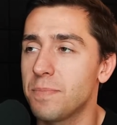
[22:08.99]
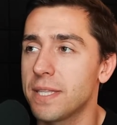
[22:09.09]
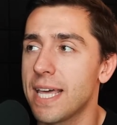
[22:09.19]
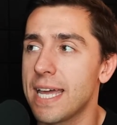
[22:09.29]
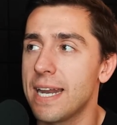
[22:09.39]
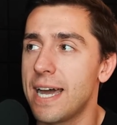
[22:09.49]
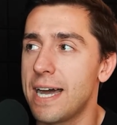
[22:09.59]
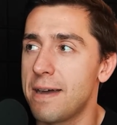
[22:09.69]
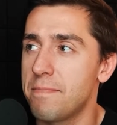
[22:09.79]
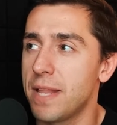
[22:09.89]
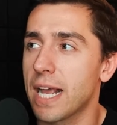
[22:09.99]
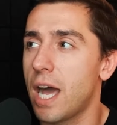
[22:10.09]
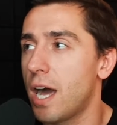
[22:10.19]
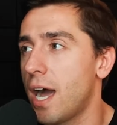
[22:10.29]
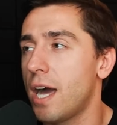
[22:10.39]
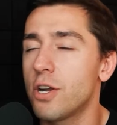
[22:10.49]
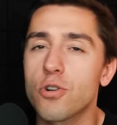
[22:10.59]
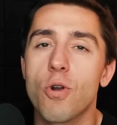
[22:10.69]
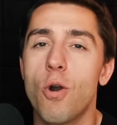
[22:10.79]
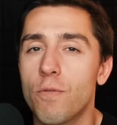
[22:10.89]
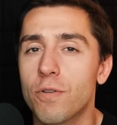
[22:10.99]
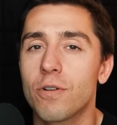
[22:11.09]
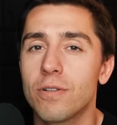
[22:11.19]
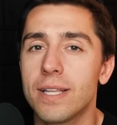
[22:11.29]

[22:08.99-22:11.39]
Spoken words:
But then like under over,